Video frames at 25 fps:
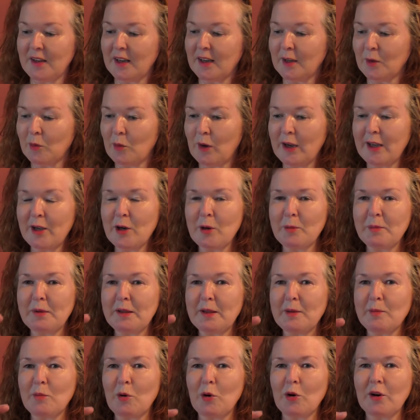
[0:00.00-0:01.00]
I wake up
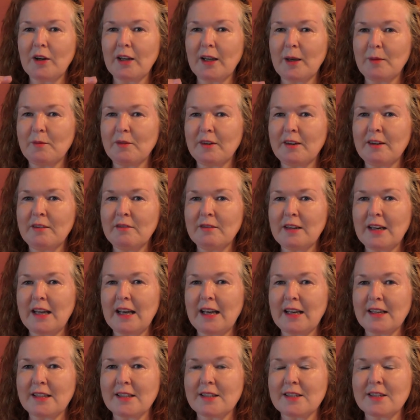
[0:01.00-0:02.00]
in the morning, I'm very
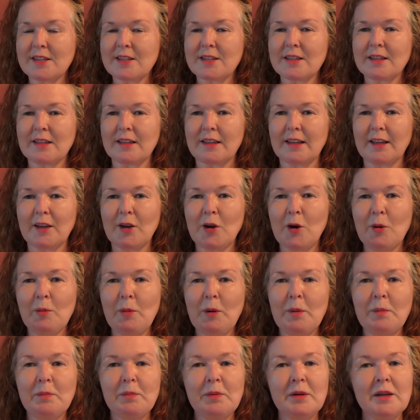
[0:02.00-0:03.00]
relaxed, and I come
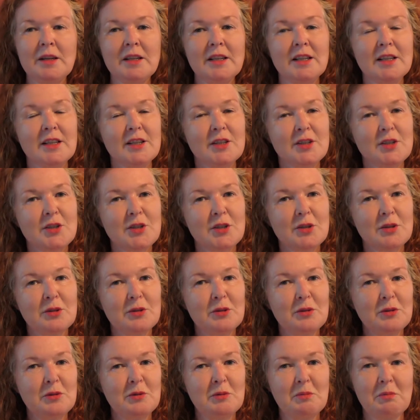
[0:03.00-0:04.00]
up
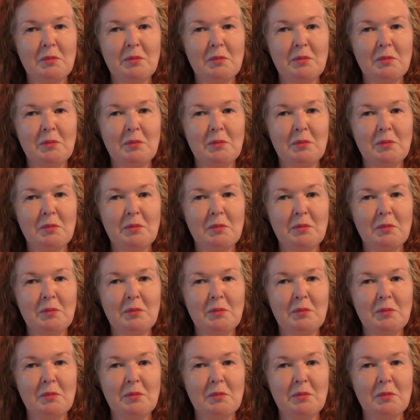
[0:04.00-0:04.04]
to